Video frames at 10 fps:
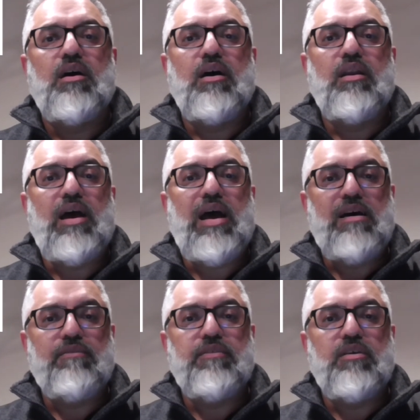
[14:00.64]
And
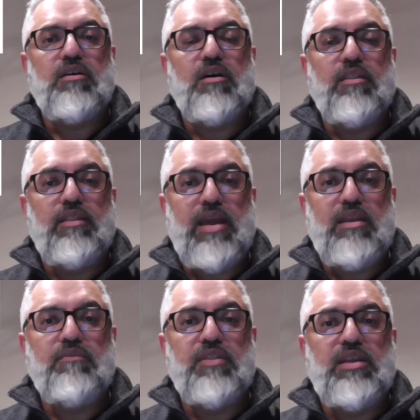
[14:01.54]
at the
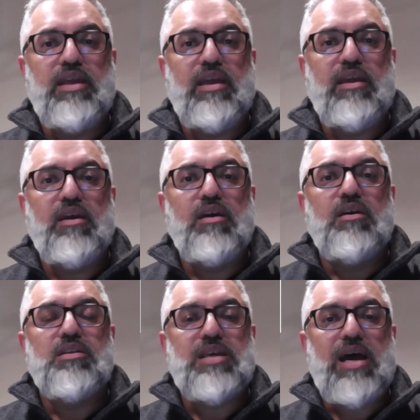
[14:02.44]
end of the day,
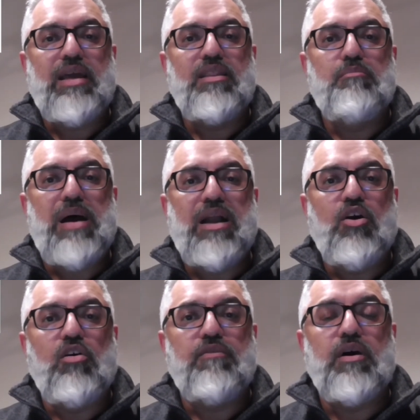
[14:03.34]
tie the bag
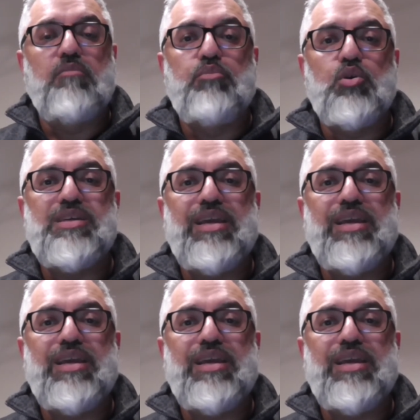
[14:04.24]
off and put